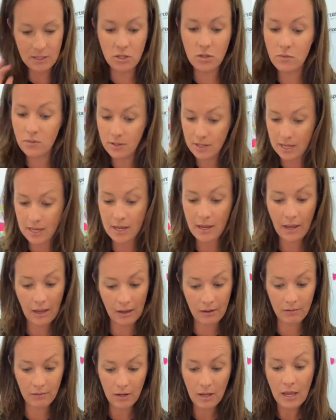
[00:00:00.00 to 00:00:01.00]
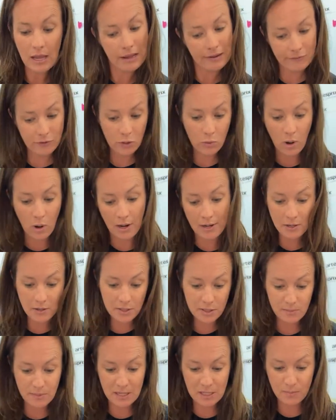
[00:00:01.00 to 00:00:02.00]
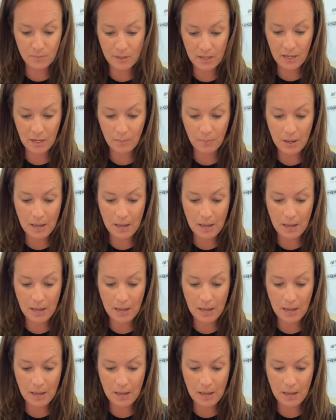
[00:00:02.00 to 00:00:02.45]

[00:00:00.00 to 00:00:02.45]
You can, if you want to use mixed media